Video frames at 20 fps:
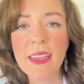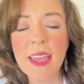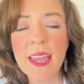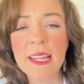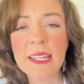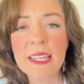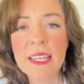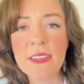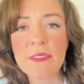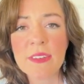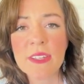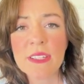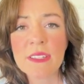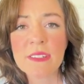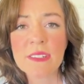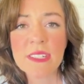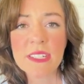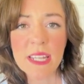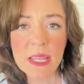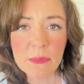and
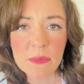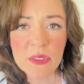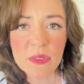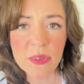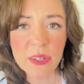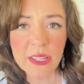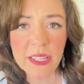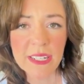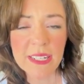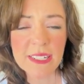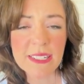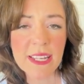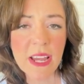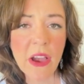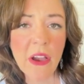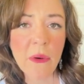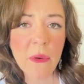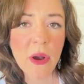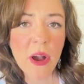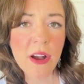even tips related to
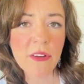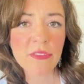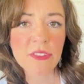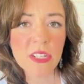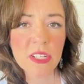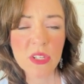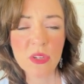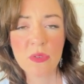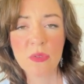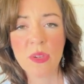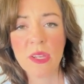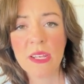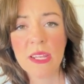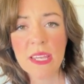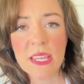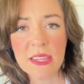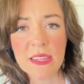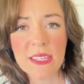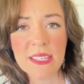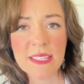how often you can
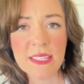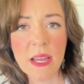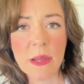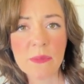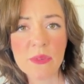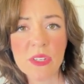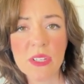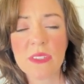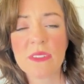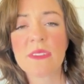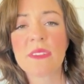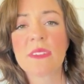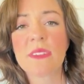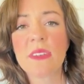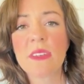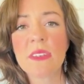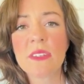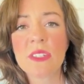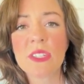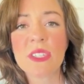eat these options
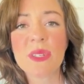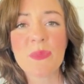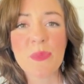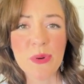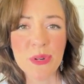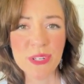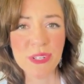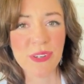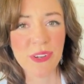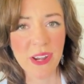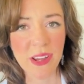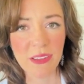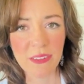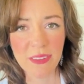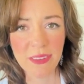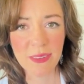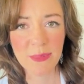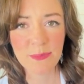to support your health.